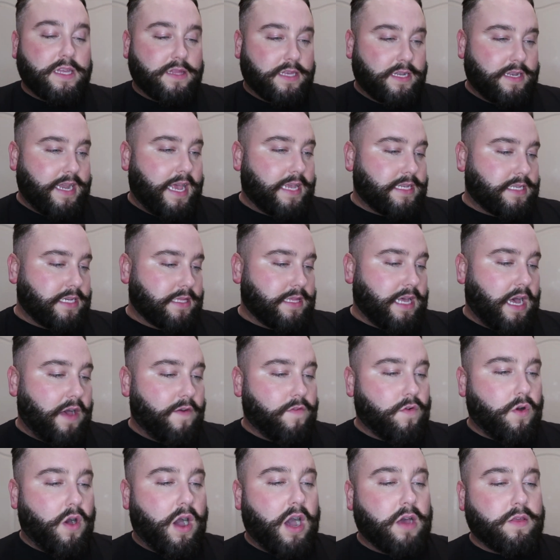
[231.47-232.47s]
The next thing that
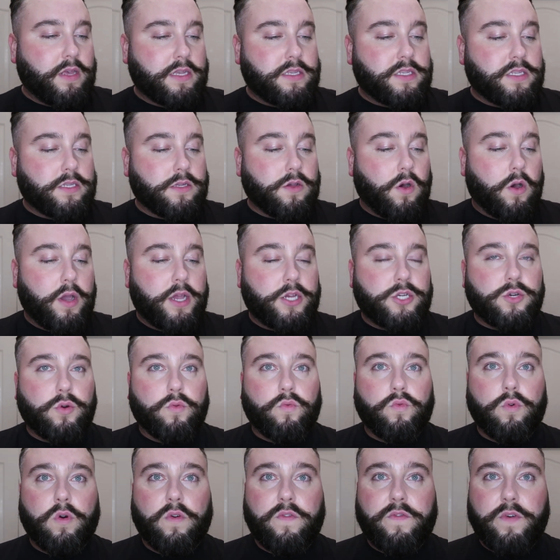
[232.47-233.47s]
I've got are these Scottish
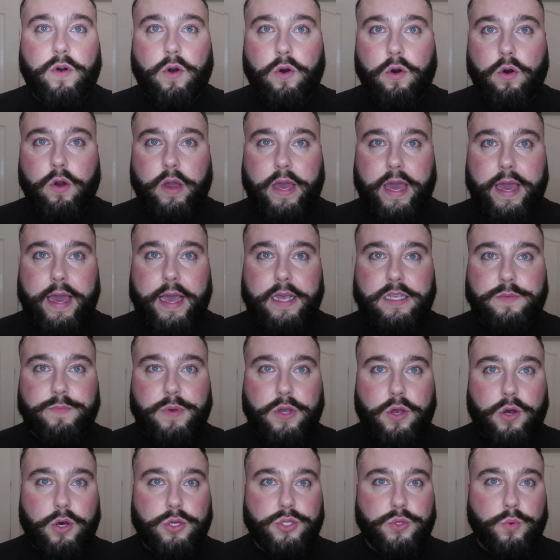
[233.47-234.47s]
rough oat cakes,
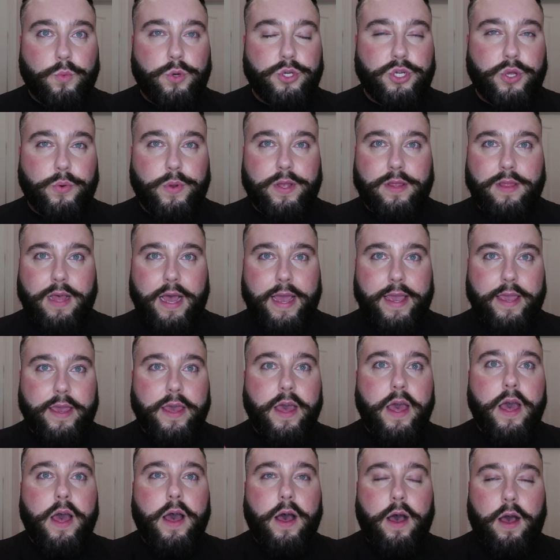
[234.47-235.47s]
because we're doing like,